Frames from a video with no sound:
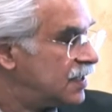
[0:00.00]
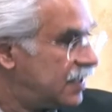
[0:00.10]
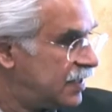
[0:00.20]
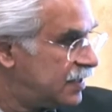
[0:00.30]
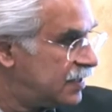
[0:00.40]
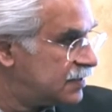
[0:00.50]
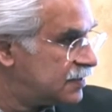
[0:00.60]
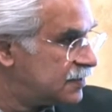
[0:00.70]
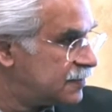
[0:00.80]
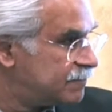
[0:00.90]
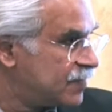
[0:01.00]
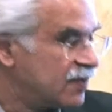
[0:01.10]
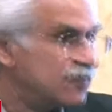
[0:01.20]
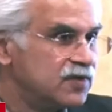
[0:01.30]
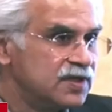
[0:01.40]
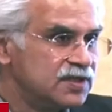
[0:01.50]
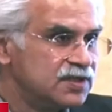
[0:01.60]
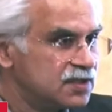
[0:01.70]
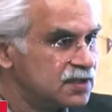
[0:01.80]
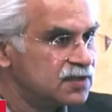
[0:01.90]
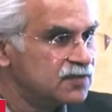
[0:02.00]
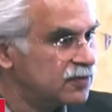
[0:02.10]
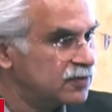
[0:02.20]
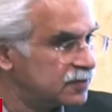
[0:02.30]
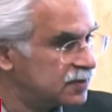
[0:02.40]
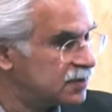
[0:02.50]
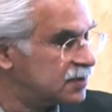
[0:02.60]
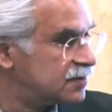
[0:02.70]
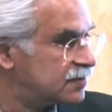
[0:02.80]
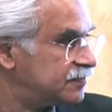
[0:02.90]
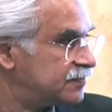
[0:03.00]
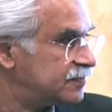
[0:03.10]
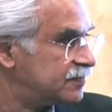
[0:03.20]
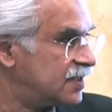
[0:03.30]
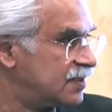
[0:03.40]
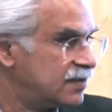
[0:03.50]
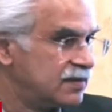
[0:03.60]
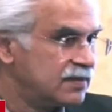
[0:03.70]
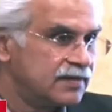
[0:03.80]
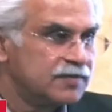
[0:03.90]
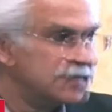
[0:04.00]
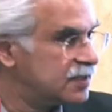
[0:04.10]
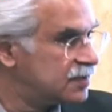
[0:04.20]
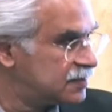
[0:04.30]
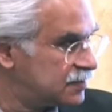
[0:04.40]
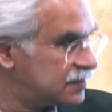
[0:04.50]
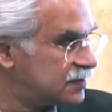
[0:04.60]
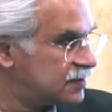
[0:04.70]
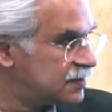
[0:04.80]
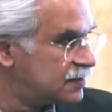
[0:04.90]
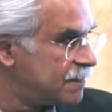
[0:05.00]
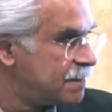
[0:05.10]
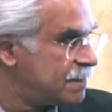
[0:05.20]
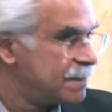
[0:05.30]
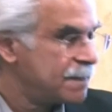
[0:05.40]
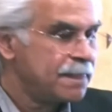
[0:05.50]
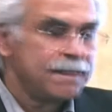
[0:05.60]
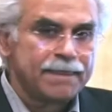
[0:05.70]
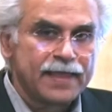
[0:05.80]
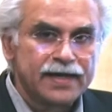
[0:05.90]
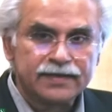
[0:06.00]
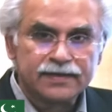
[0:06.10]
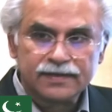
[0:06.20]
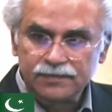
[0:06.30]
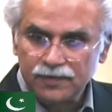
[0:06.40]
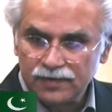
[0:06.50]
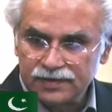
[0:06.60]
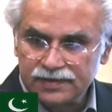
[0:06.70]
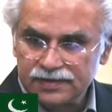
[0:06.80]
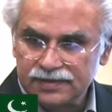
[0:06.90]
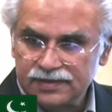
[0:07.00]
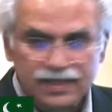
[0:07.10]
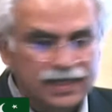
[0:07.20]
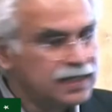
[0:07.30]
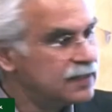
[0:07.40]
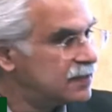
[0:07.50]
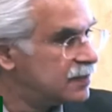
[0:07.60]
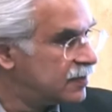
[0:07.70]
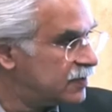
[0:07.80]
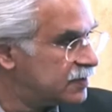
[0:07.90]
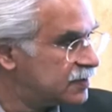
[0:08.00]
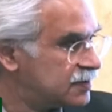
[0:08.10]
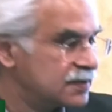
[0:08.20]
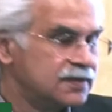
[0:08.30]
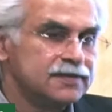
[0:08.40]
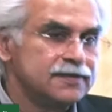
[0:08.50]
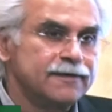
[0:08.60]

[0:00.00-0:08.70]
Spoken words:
and we just followed their recommendations and their policies and their regulations.